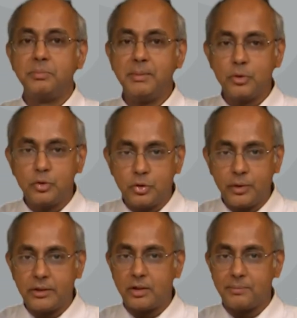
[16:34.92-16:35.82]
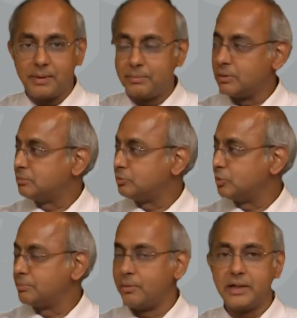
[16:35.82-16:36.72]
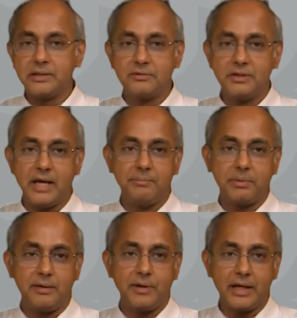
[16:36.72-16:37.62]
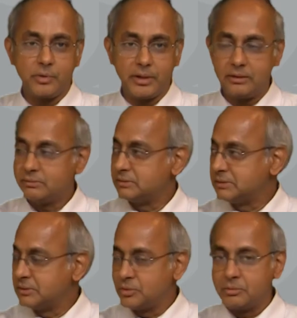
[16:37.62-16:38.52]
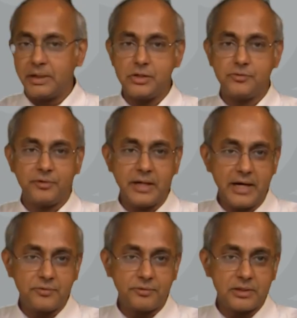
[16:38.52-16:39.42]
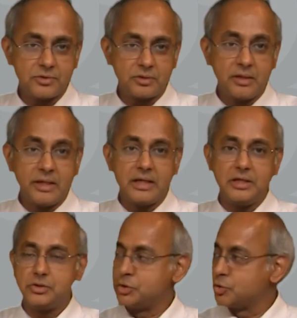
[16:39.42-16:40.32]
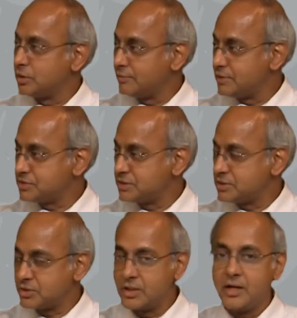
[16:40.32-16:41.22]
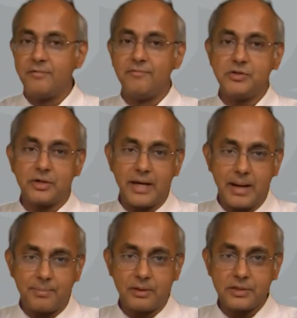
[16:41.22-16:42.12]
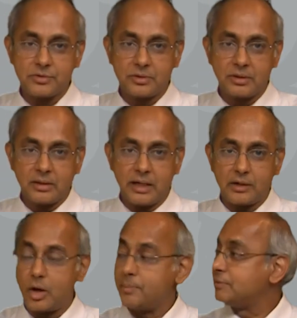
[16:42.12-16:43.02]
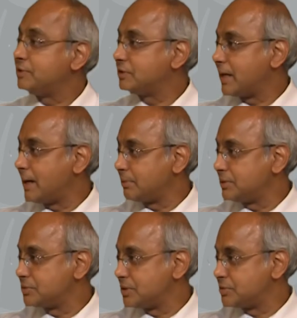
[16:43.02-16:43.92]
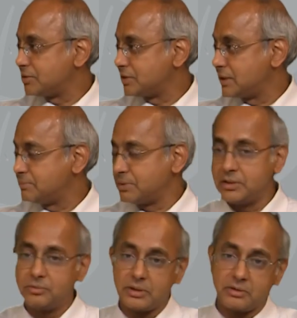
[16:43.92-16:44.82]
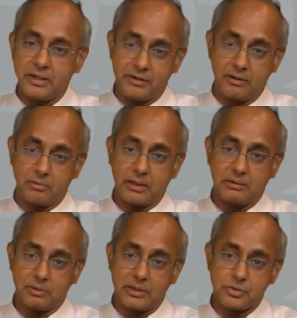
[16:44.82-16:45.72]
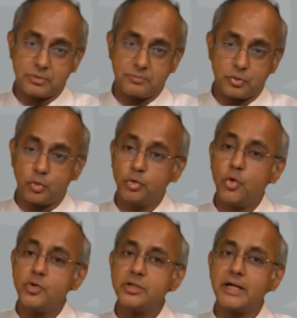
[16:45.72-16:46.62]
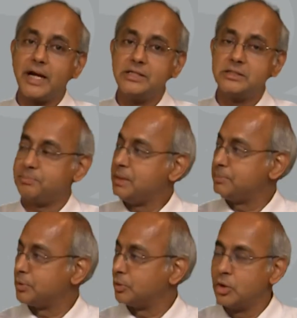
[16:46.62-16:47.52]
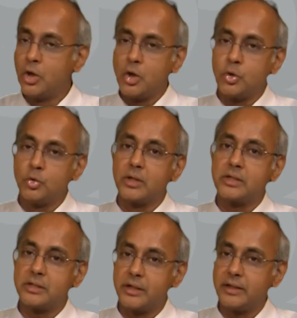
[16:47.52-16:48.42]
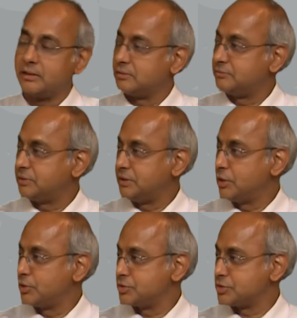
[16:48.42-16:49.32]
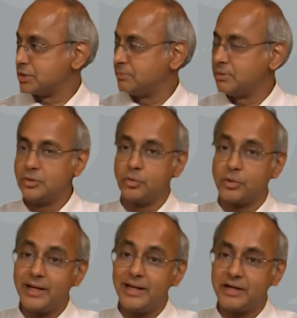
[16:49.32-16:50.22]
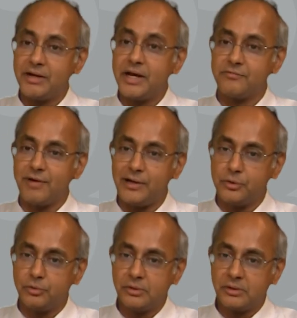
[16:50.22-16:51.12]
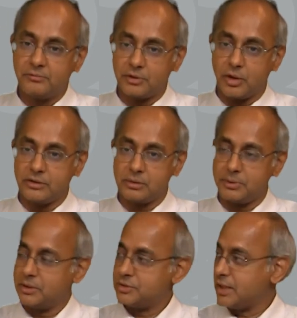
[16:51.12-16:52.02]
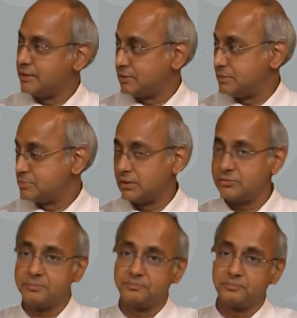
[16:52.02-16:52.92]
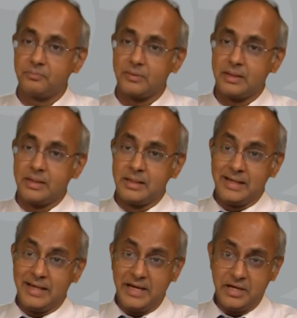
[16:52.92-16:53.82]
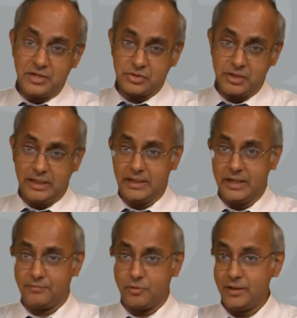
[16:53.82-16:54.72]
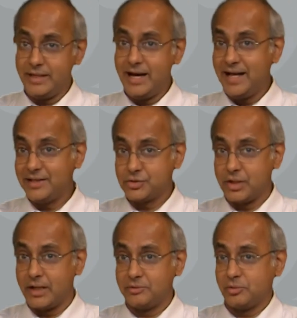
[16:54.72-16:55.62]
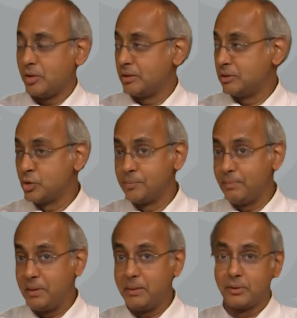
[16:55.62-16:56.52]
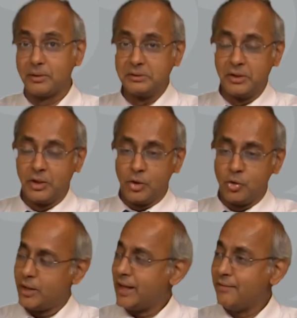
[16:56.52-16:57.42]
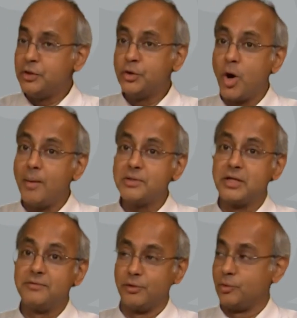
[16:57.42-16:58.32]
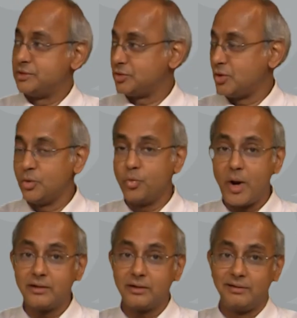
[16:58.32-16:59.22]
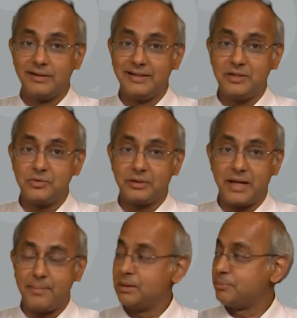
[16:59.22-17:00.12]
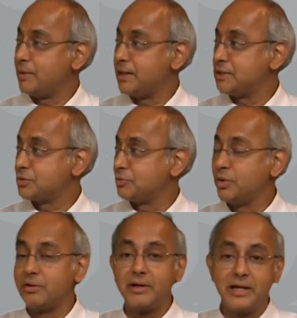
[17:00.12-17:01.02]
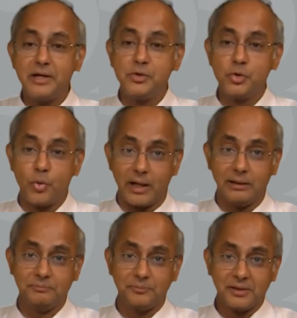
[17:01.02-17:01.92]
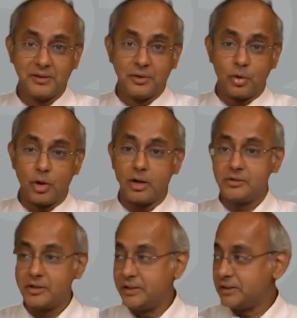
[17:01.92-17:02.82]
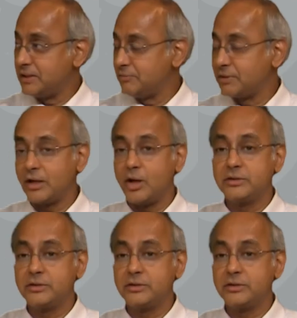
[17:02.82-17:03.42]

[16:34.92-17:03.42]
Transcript: People who do it are people who are providers of private equity, hedge, funds, institutional investors, venture capitalists, and corporate venture capitalists such as the company that Intel runs. So those are the kinds of people who are critical for the ecosystem to really create value for the entrepreneurs and for themselves. Interestingly enough, on the other side are a group of people who can have an enormous influence on whether this capital providers will really do well, or alternatively, whether